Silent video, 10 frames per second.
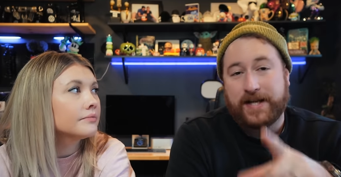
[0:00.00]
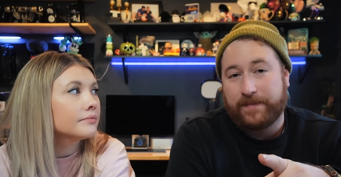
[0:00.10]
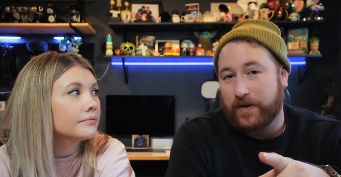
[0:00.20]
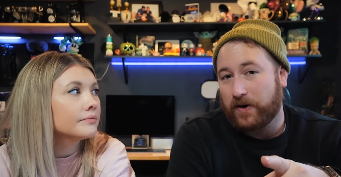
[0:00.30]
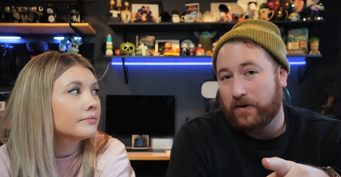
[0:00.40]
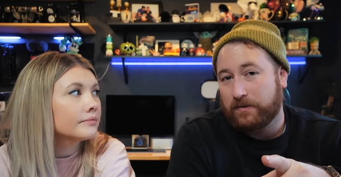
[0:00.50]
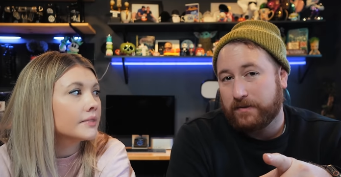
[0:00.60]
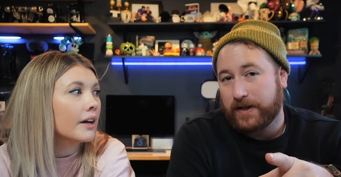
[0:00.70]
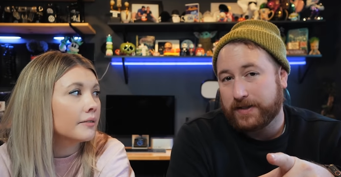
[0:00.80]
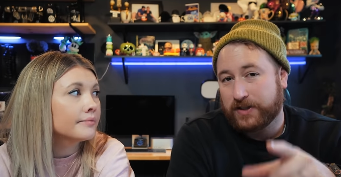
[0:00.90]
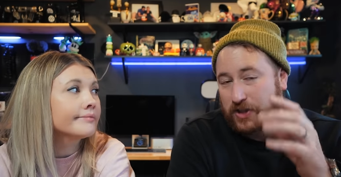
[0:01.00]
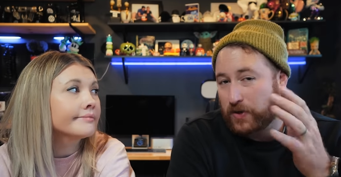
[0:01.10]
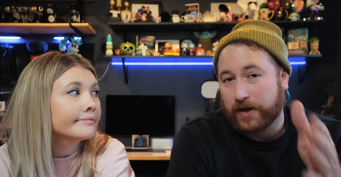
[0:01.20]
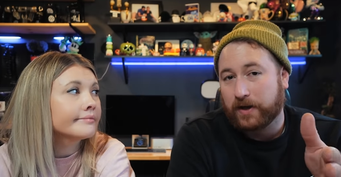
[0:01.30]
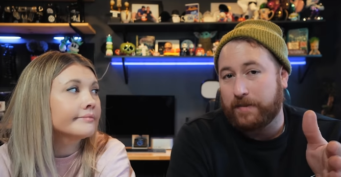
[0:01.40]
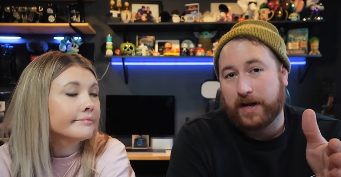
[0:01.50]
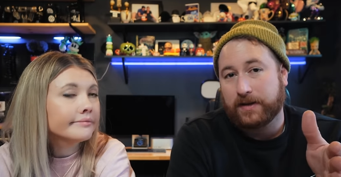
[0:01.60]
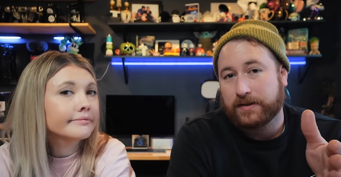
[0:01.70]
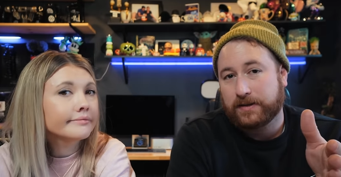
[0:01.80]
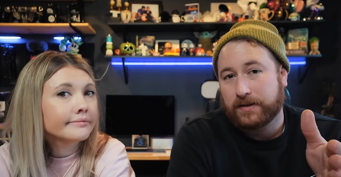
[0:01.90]
Speaker 1: tip though. Yeah. It's just going to
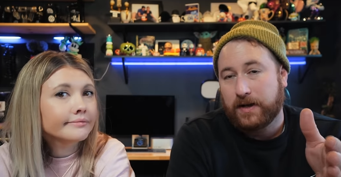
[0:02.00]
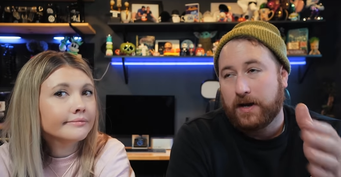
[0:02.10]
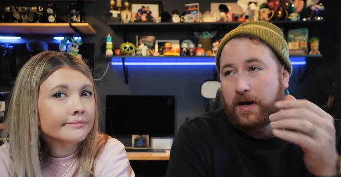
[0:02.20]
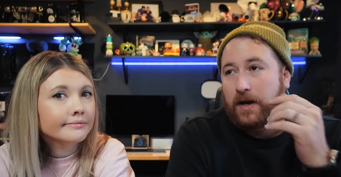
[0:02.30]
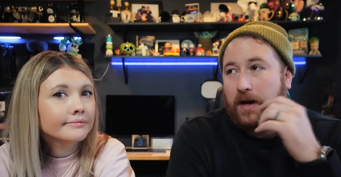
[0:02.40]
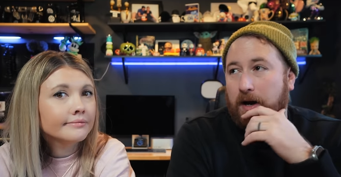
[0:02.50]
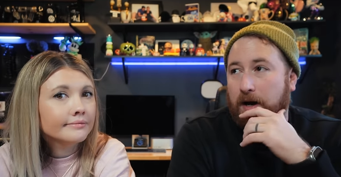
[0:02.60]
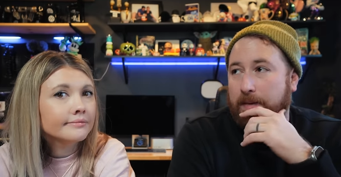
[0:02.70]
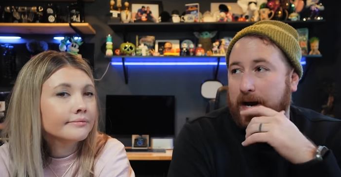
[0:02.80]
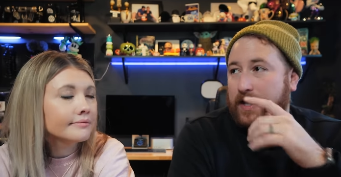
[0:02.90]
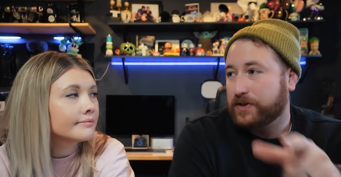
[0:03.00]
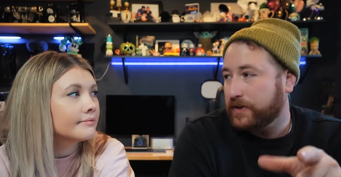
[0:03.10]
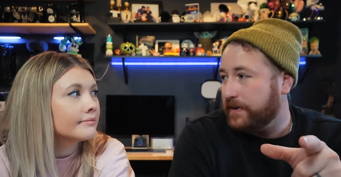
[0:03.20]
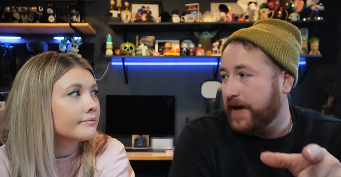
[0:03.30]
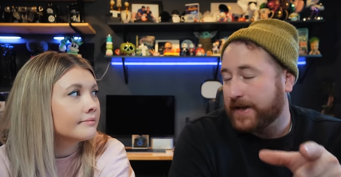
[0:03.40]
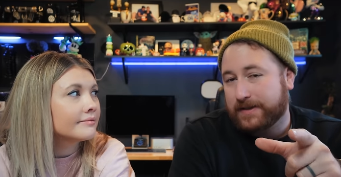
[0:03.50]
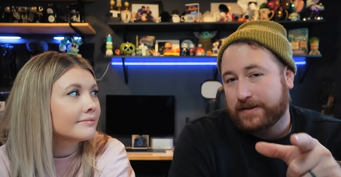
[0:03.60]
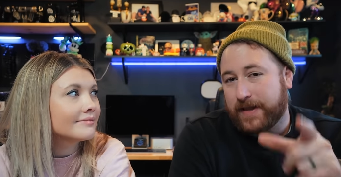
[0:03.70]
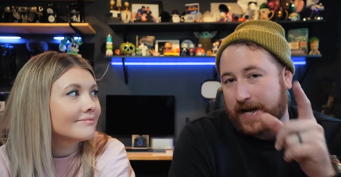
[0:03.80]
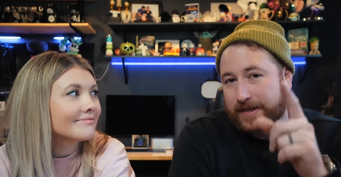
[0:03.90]
Cabanas. Mm -hmm. um, actually, that's
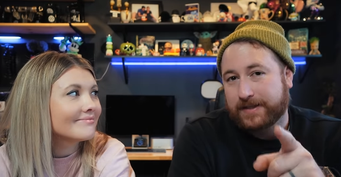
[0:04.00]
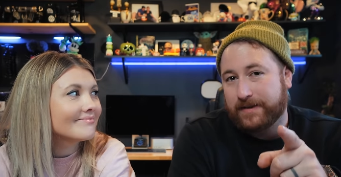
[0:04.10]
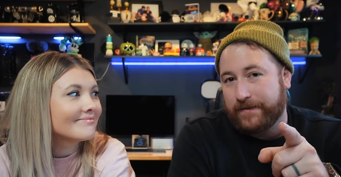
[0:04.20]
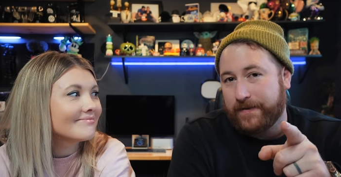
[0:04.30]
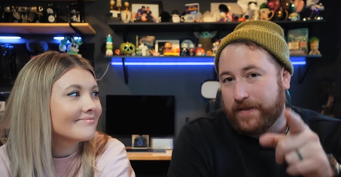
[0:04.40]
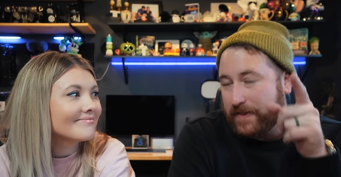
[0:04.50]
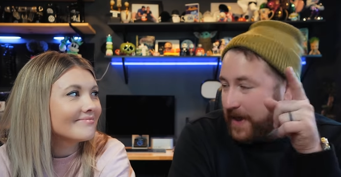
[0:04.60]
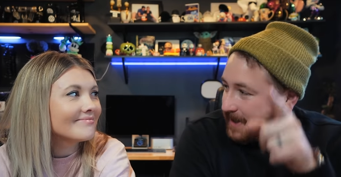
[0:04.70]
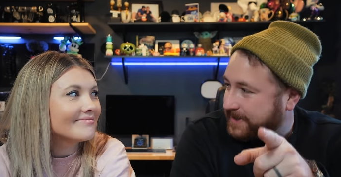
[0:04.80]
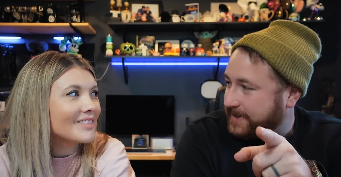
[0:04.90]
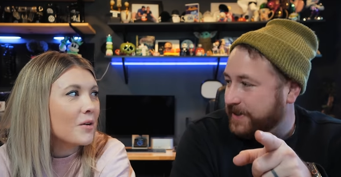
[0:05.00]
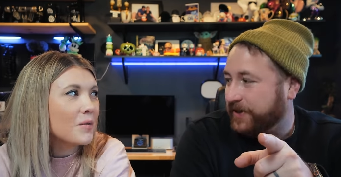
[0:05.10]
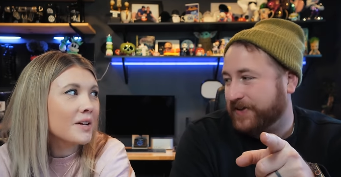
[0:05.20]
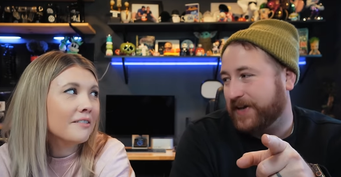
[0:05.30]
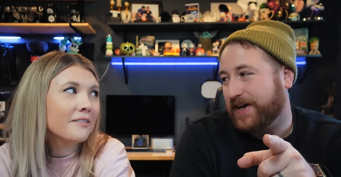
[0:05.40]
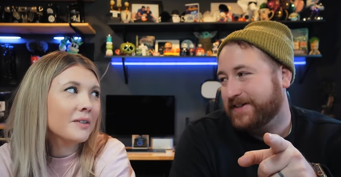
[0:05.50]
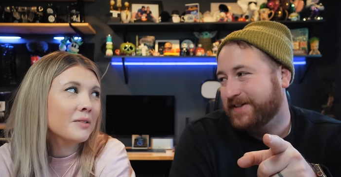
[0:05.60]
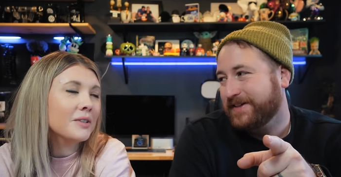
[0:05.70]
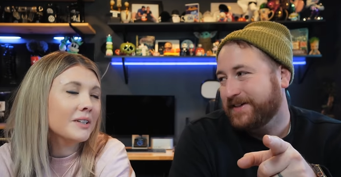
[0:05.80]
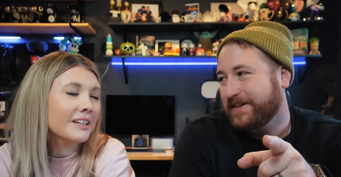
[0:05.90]
that's that's a secret we, sauce. We
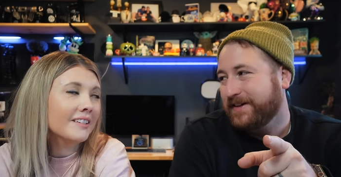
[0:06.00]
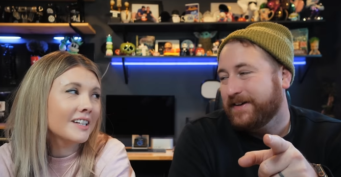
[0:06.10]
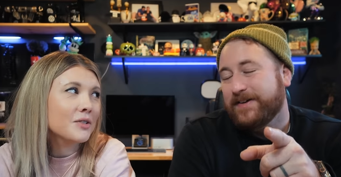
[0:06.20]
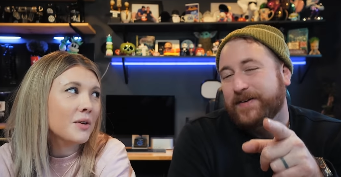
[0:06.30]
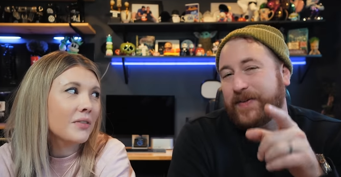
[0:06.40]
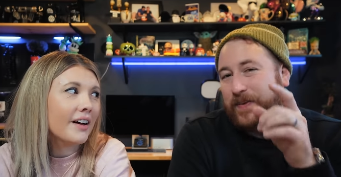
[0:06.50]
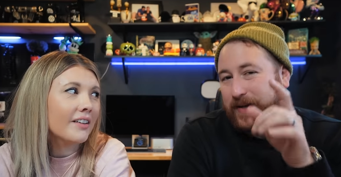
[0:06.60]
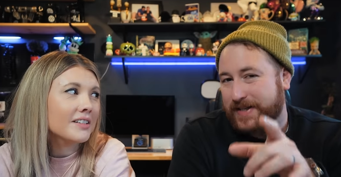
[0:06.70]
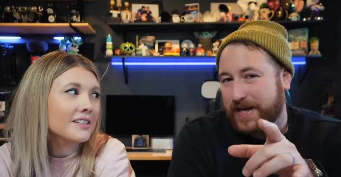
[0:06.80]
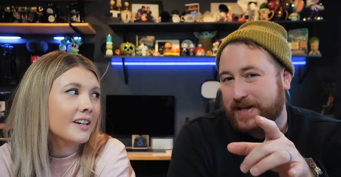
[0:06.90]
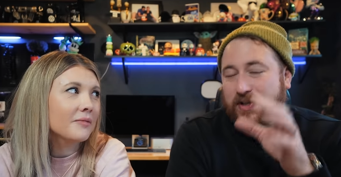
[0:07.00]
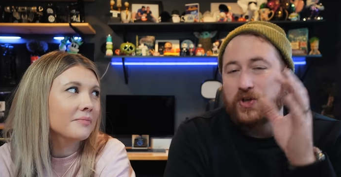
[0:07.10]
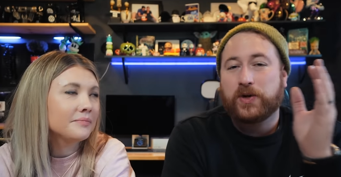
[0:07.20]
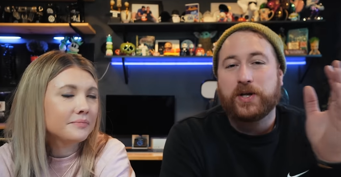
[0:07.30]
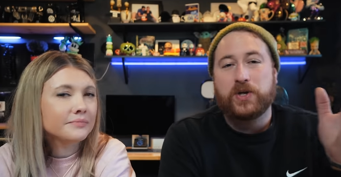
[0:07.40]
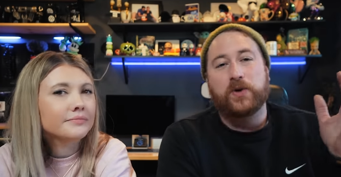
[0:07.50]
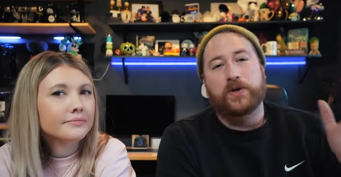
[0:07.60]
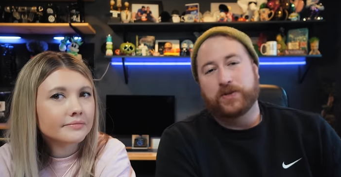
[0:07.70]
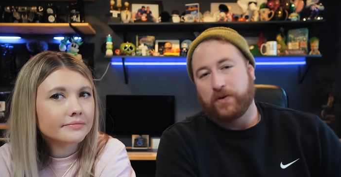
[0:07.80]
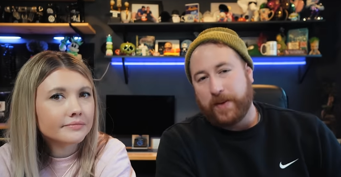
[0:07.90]
Speaker 2: really enjoyed that. We did. Time. So
Speaker 1: you can you
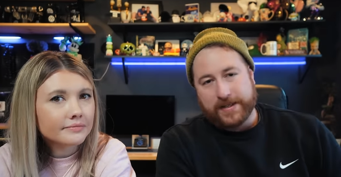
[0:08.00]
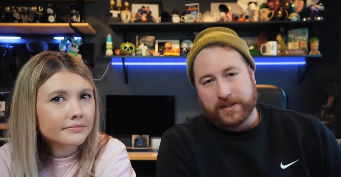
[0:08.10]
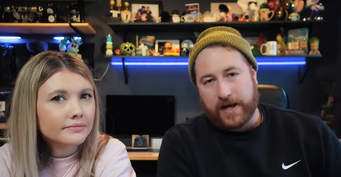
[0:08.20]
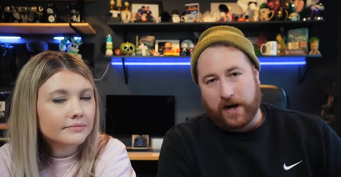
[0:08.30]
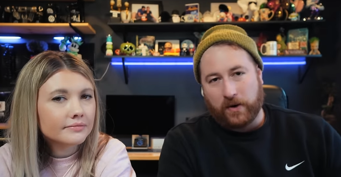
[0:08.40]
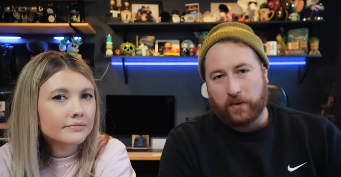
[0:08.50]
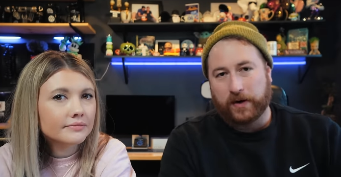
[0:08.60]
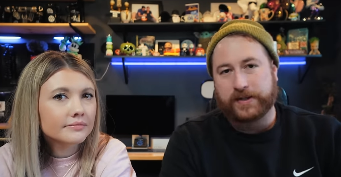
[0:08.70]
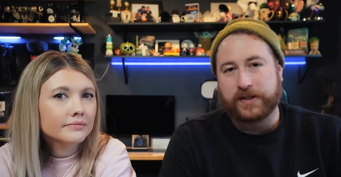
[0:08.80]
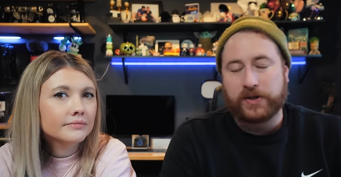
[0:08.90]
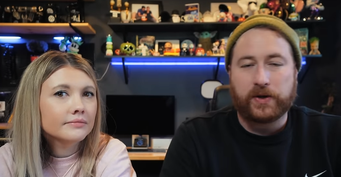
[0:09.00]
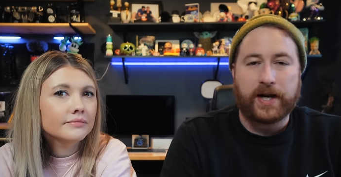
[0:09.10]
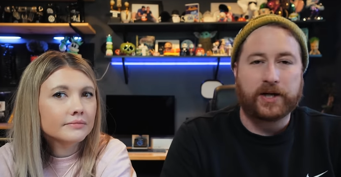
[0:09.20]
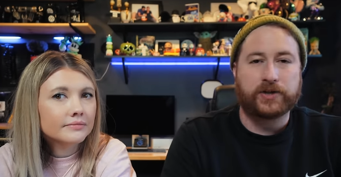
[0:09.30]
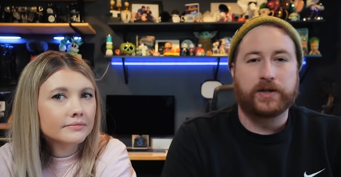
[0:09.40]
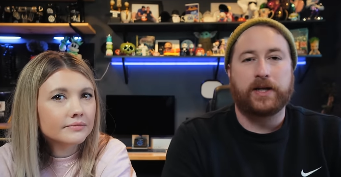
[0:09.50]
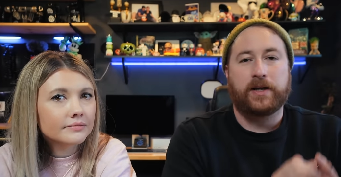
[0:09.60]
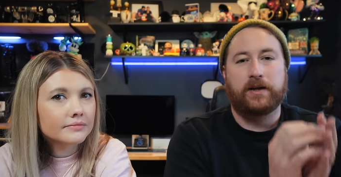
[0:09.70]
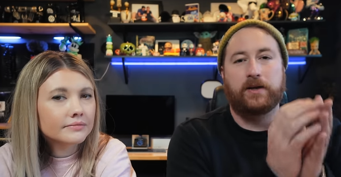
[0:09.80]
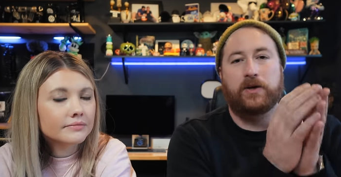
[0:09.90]
because so basically how it works is you can actually
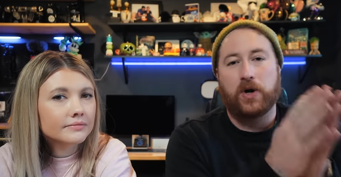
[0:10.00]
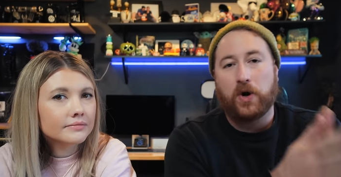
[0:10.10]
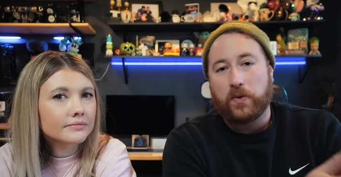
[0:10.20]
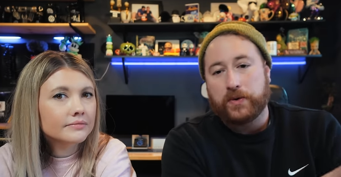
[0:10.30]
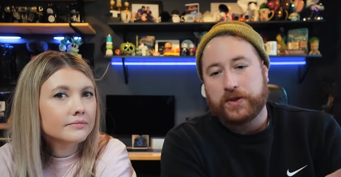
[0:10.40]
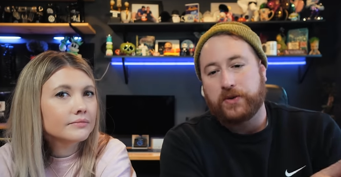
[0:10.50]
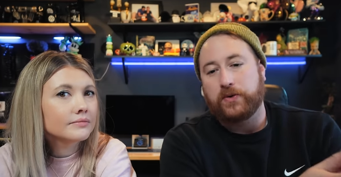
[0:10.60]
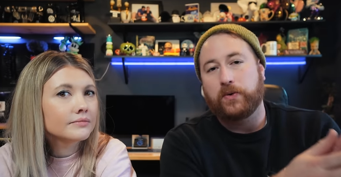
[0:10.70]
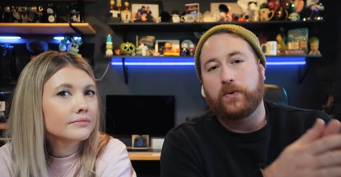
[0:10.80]
go to